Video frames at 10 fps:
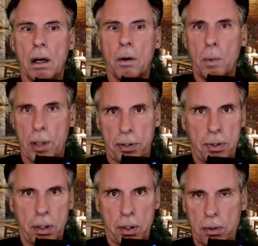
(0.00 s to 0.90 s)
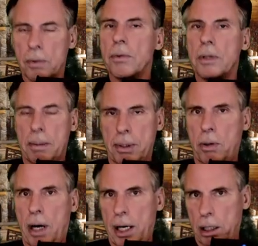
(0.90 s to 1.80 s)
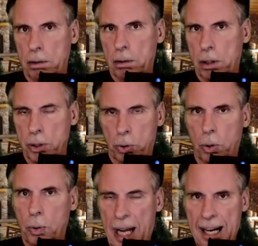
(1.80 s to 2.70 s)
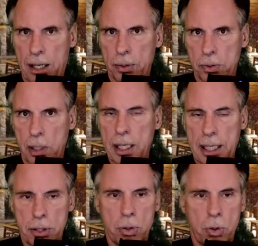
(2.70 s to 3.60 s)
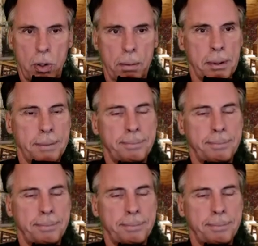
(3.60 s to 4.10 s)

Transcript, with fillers: with the Democratic controlled House against Trump.